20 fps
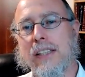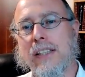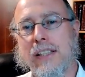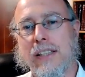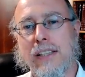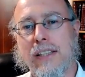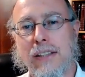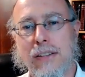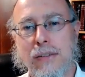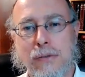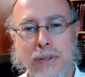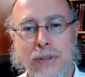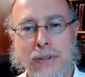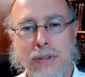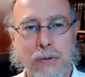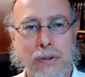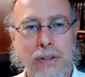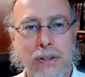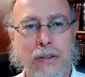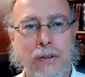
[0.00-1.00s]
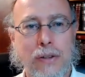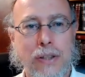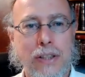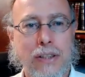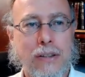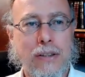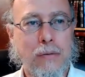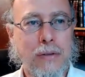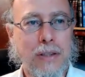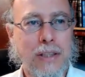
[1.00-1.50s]
And the reason we're
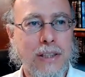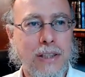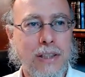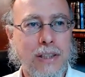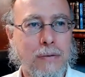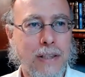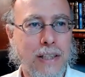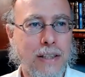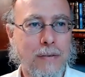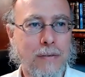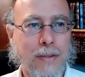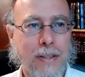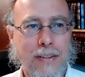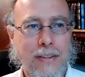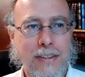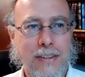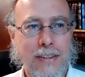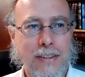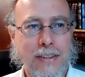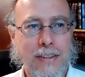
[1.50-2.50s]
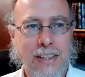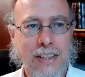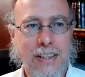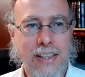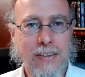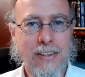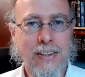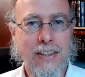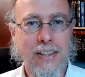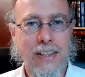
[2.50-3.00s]
going to be speaking about this and how
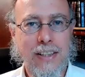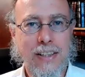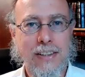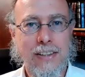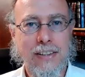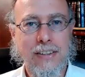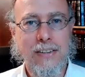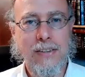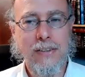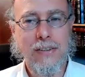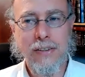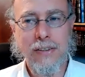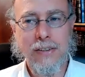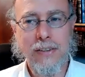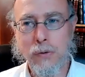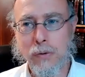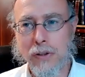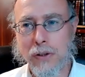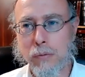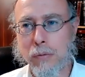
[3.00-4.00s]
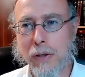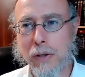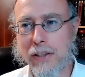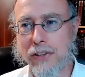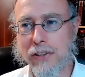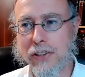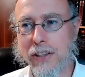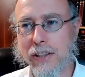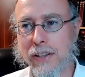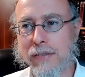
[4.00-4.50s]
this connects to this week's
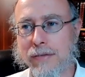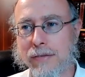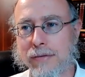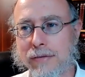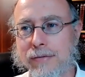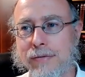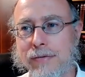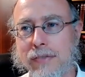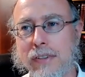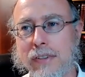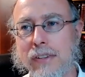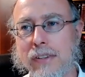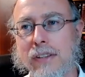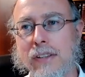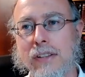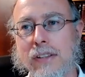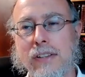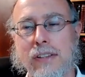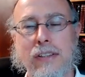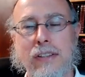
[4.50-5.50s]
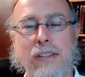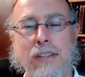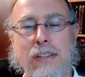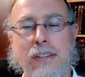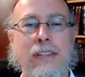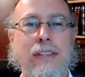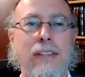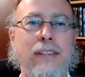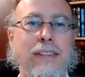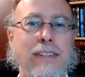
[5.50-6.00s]
Parsha
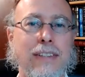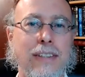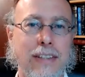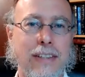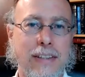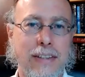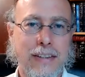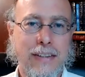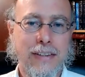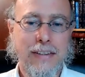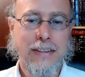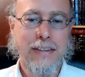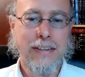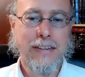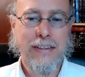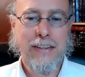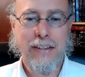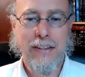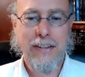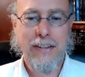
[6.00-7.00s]
is going